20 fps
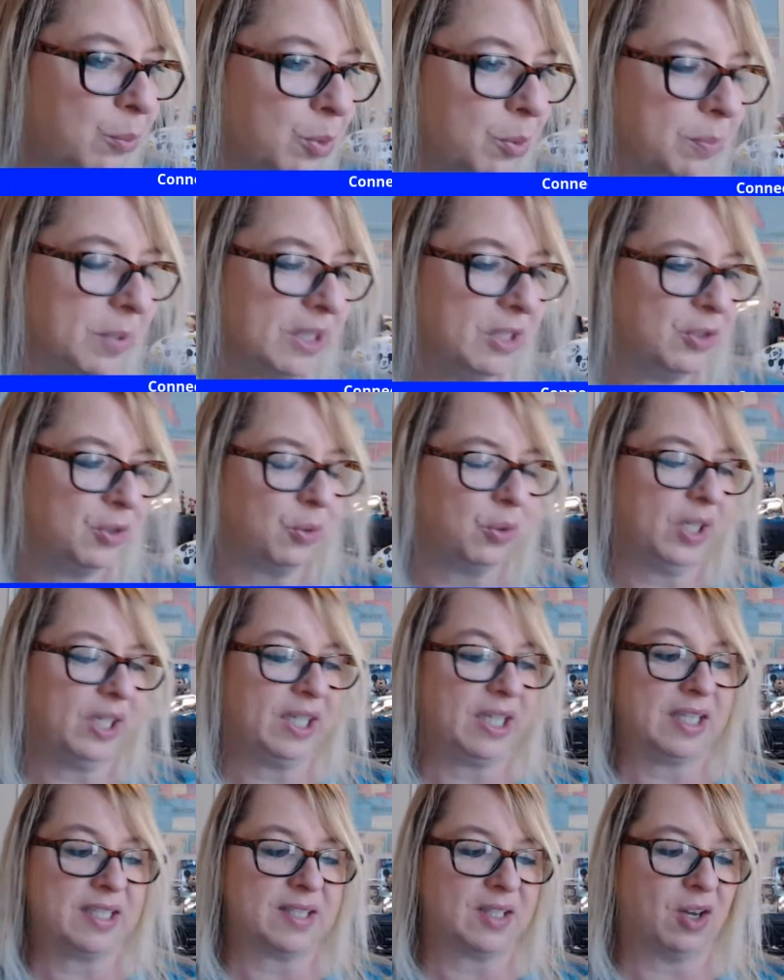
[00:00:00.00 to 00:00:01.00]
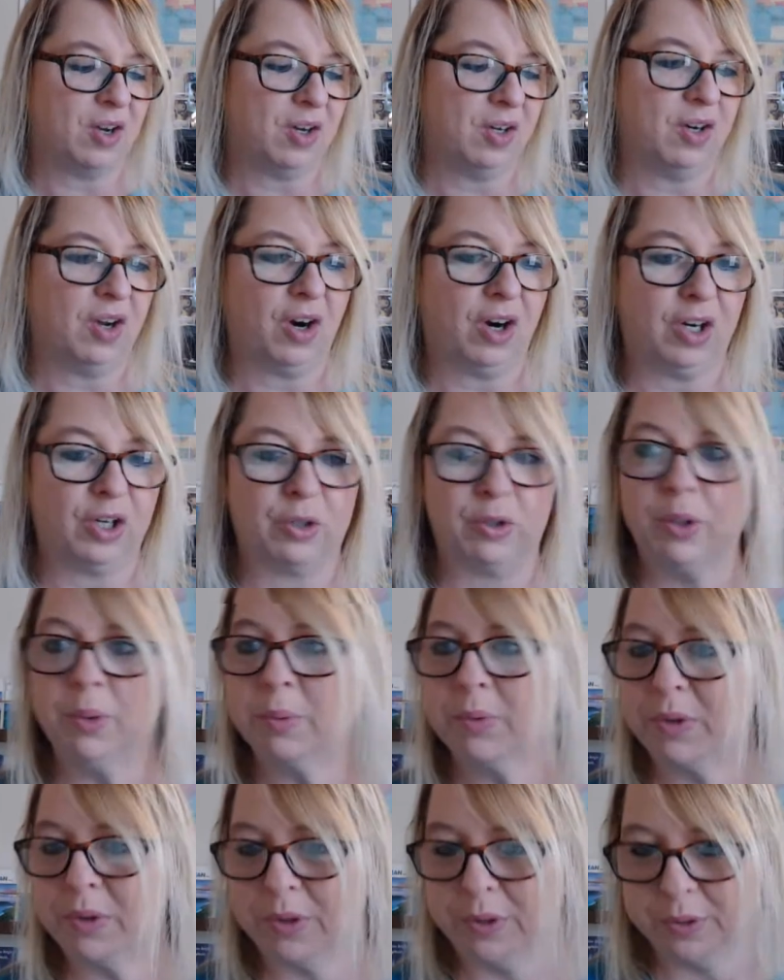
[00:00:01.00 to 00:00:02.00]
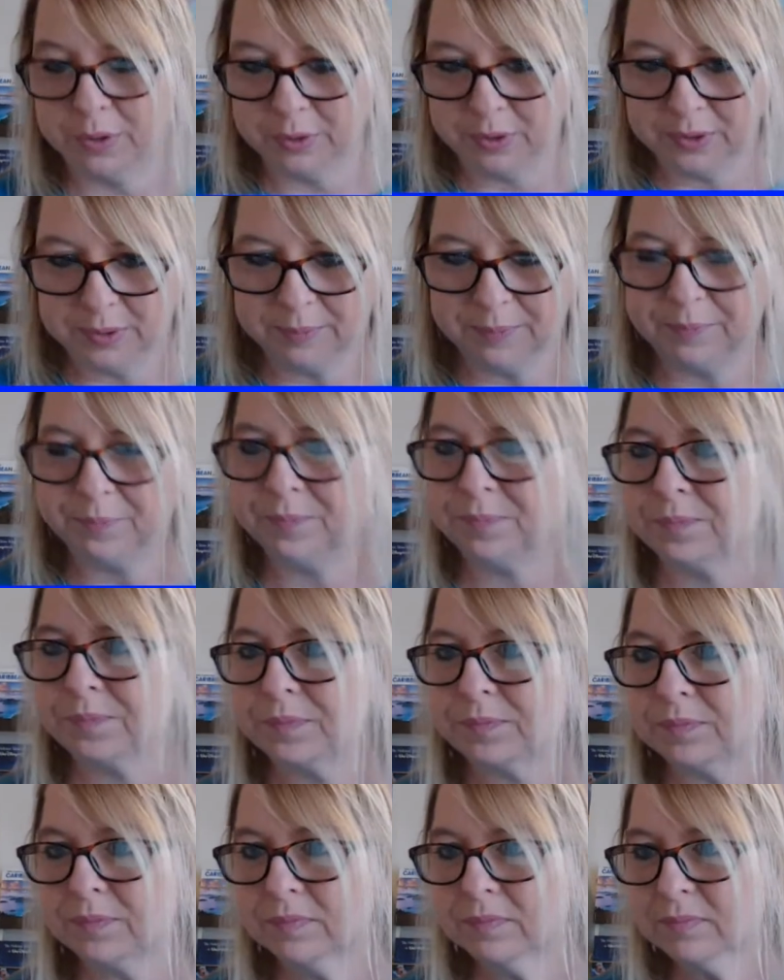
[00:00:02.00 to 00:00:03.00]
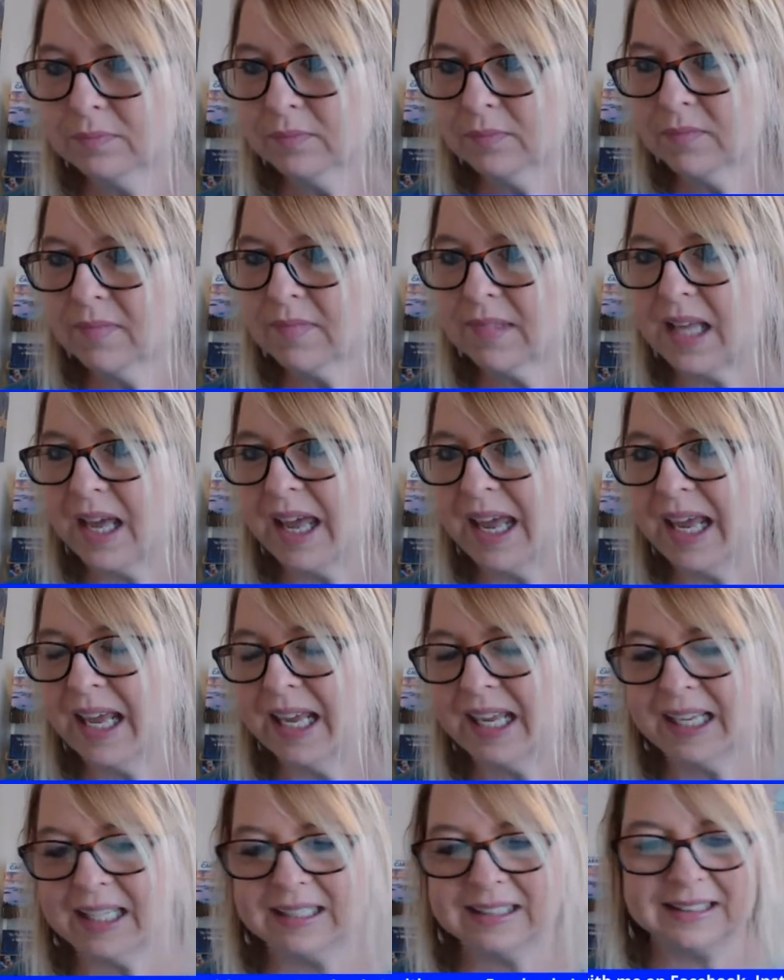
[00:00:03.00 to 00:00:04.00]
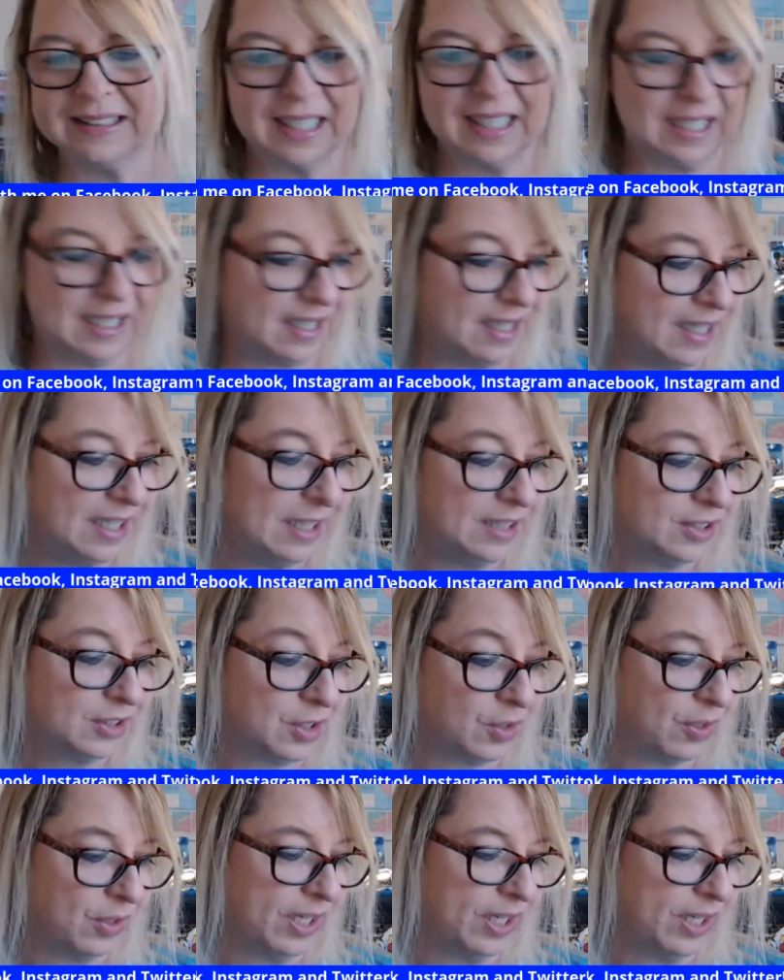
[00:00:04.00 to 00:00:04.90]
will be joining us on our group cruise. And so